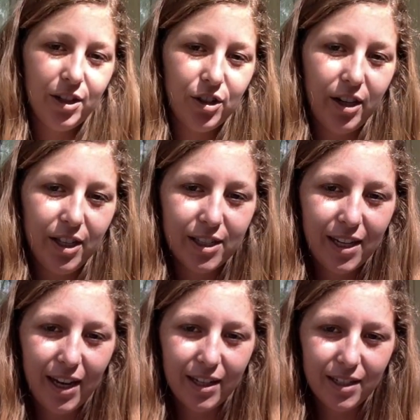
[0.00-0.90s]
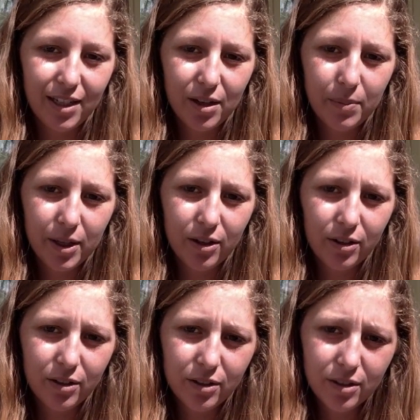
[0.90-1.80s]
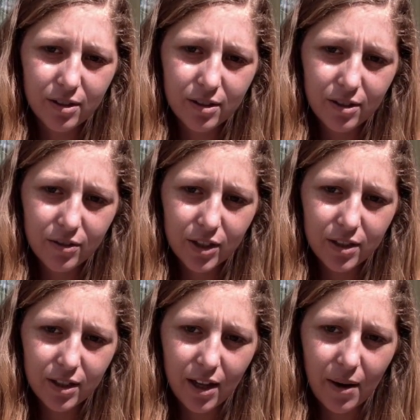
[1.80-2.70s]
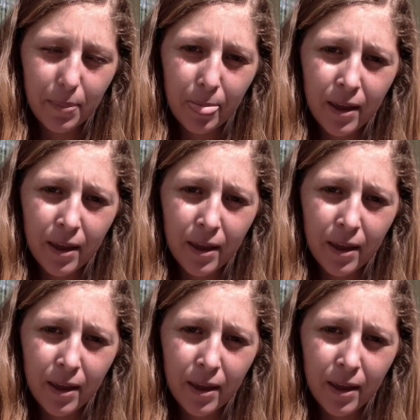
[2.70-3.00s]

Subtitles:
tried these candida pills, if you can see that.